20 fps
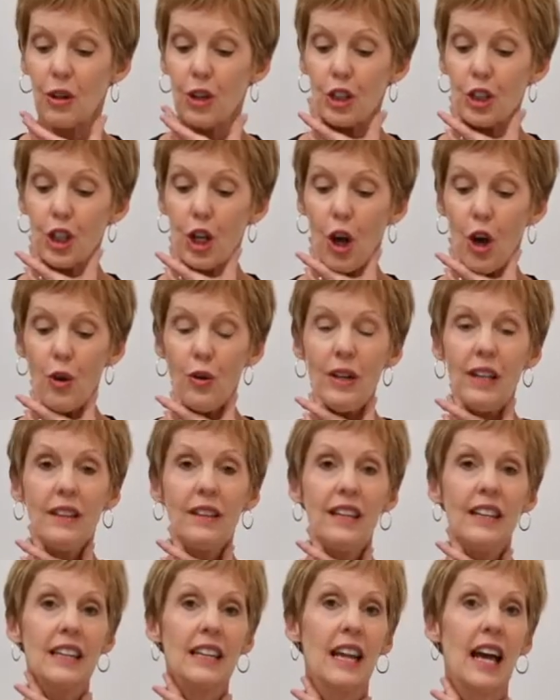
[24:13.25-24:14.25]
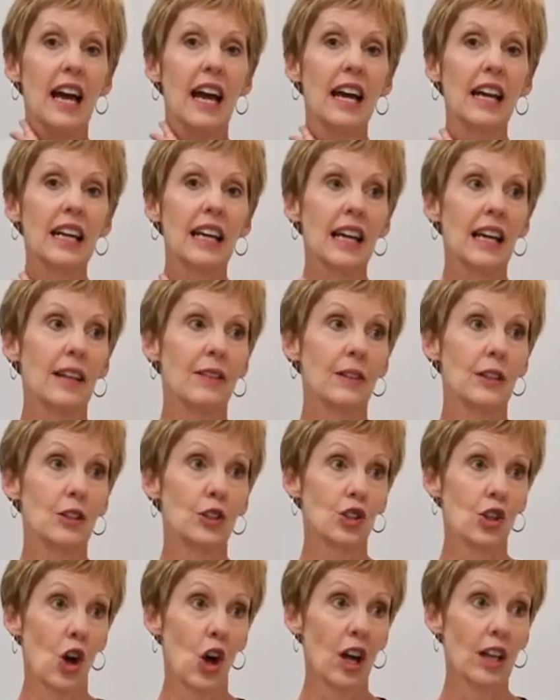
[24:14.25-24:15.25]
toning the neck and the
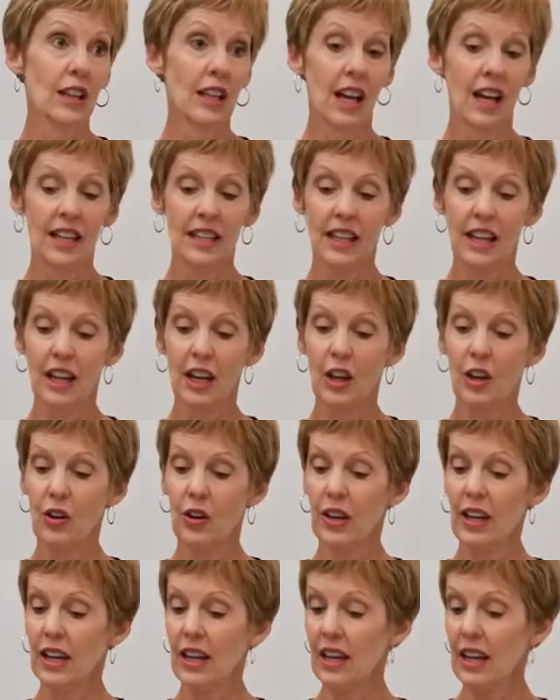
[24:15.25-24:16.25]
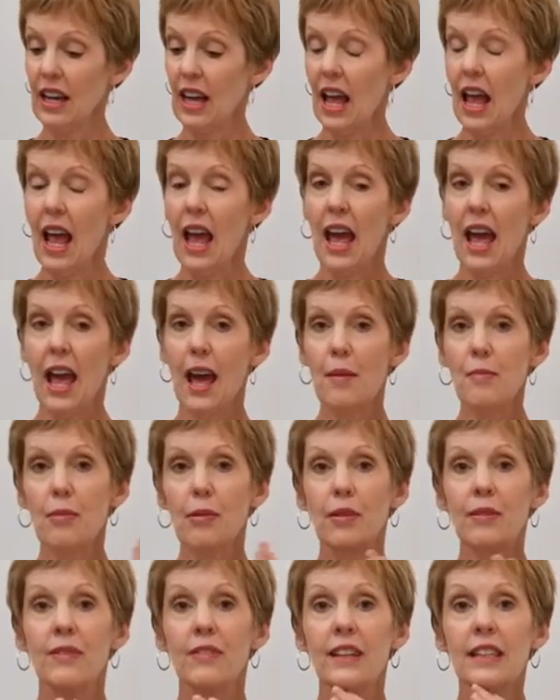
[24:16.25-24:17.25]
jawline area and
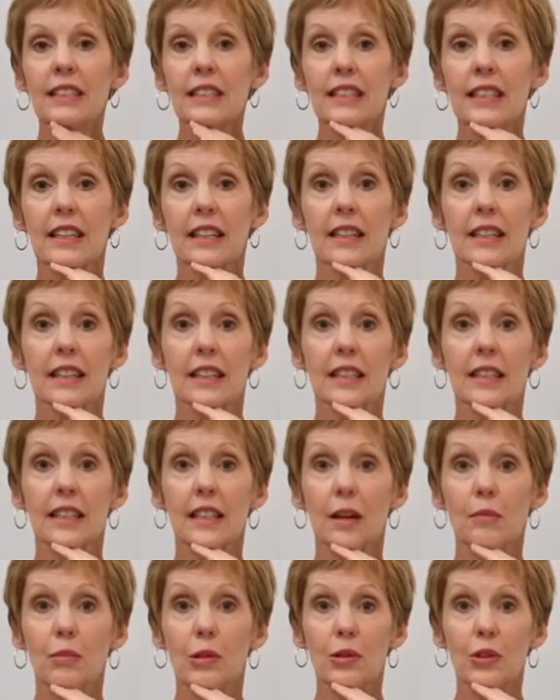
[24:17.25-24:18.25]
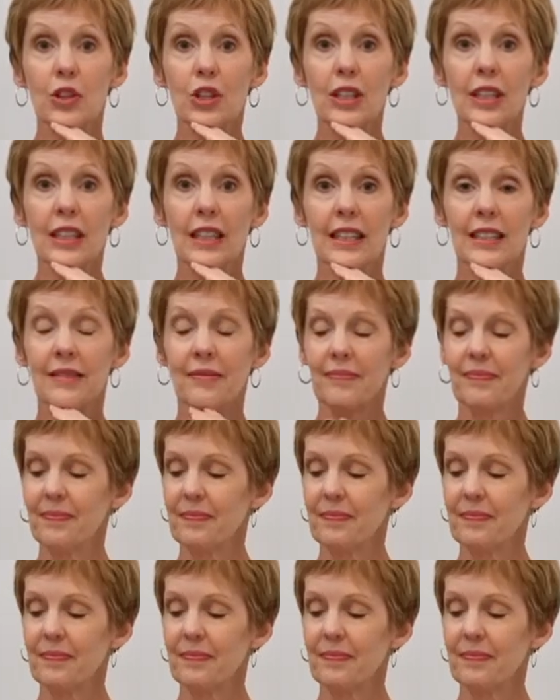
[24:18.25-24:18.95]
preventing a double chin.